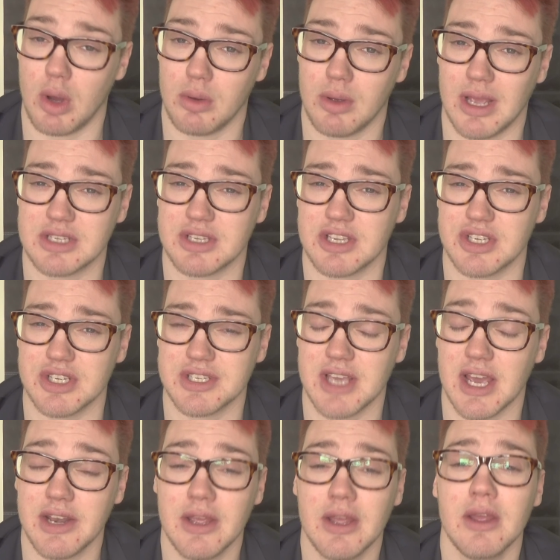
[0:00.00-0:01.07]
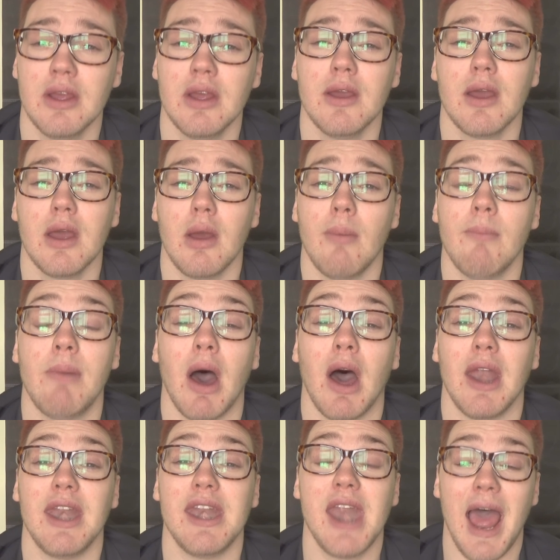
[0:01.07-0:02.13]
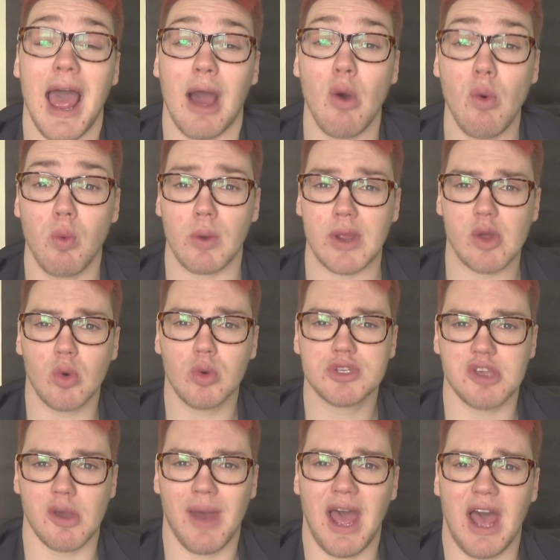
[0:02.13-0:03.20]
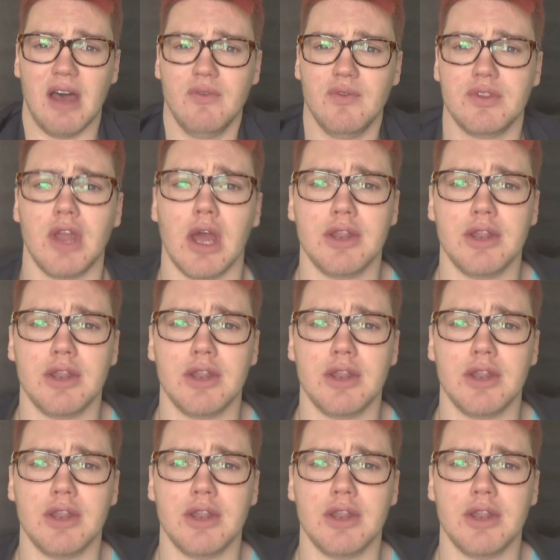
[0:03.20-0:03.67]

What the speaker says: as I just said. But now we also have